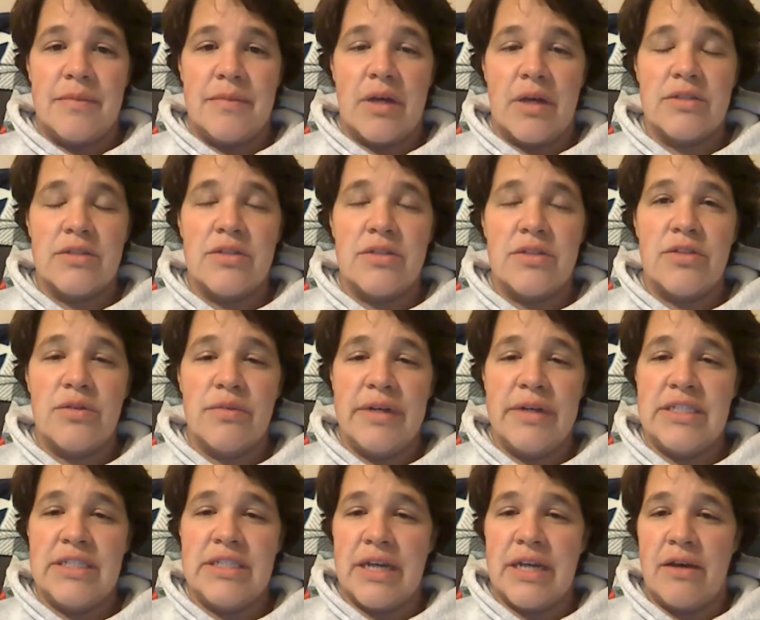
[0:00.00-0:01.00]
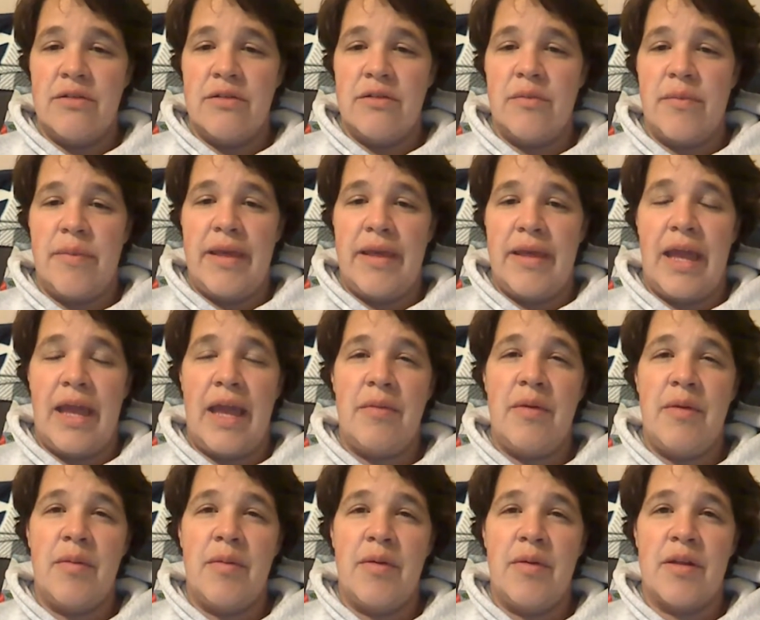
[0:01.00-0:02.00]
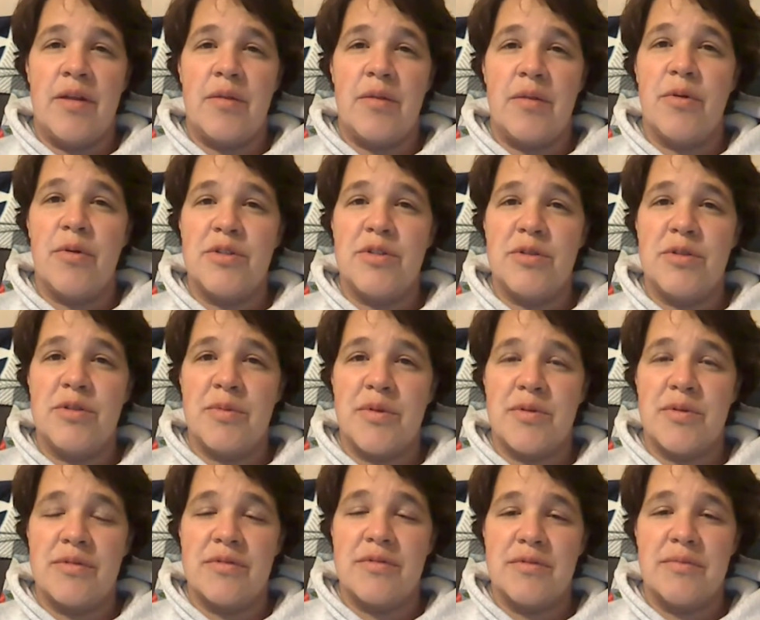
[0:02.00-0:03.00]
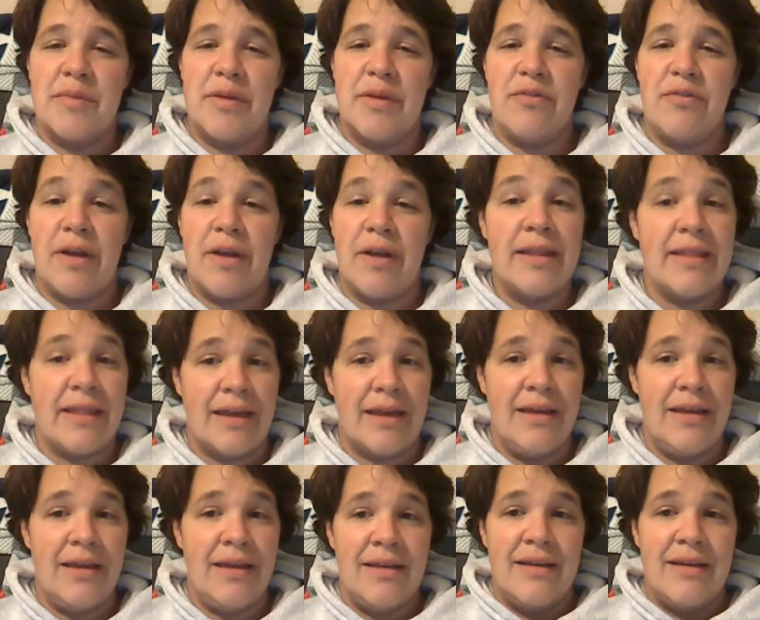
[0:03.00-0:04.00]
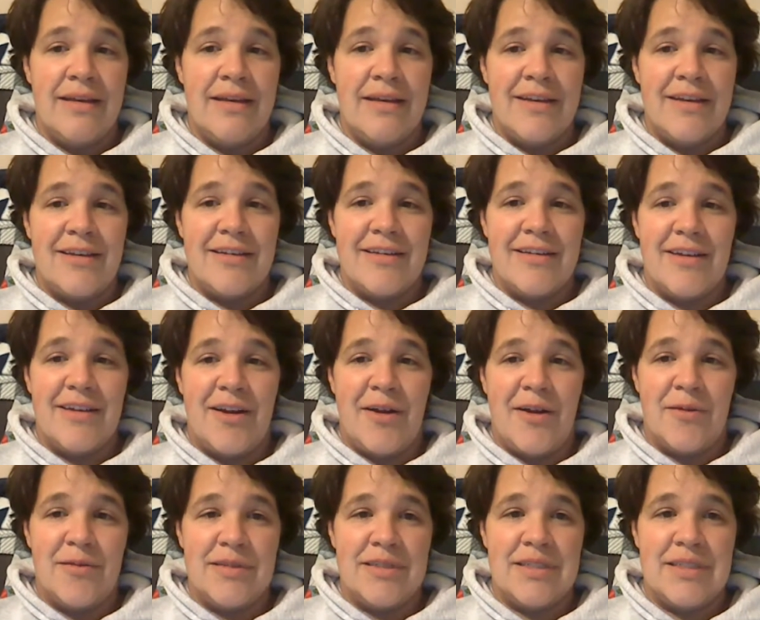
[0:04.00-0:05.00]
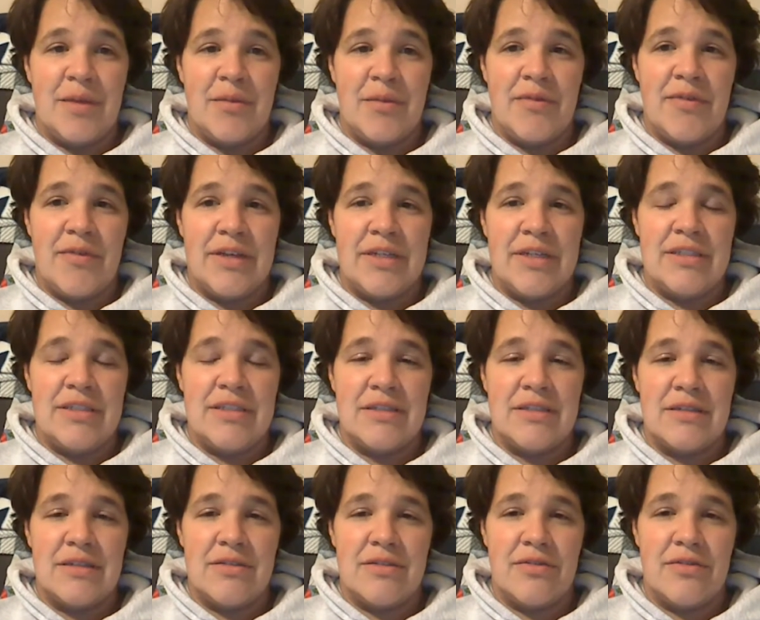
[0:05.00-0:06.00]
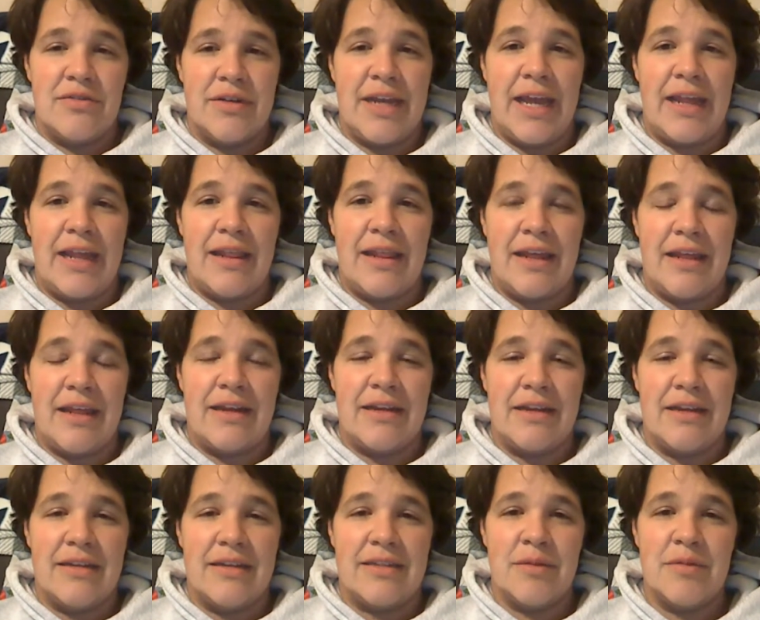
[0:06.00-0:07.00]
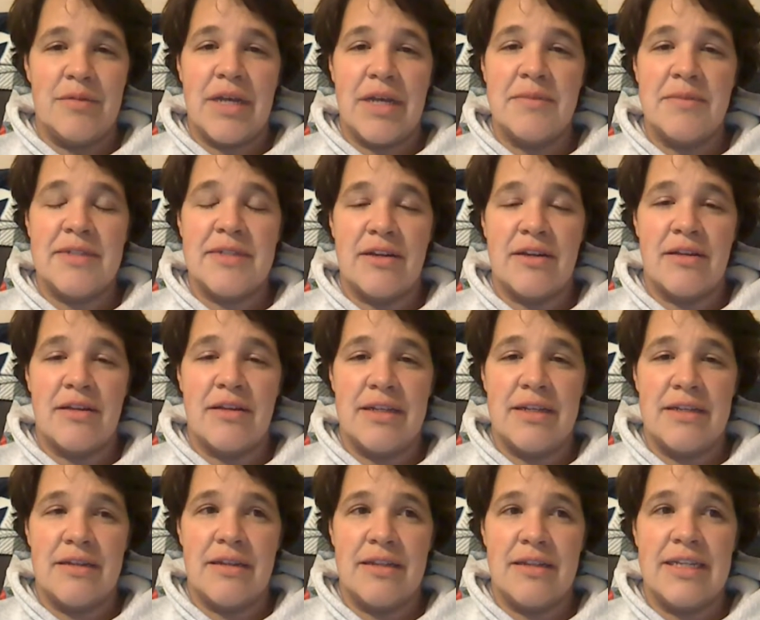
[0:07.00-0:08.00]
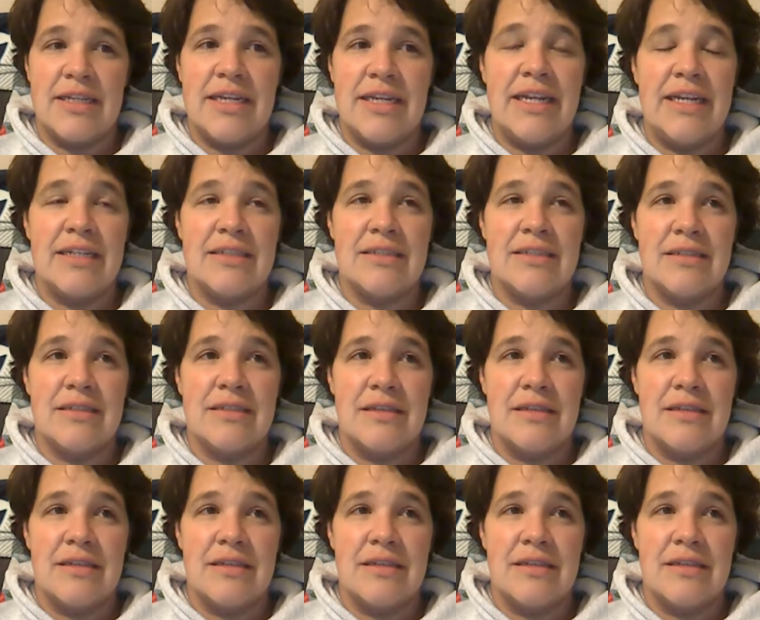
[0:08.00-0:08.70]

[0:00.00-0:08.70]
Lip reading: Also to reach out and be amiable and approachable, be friendly. You know, some of us forget that sometimes all they need is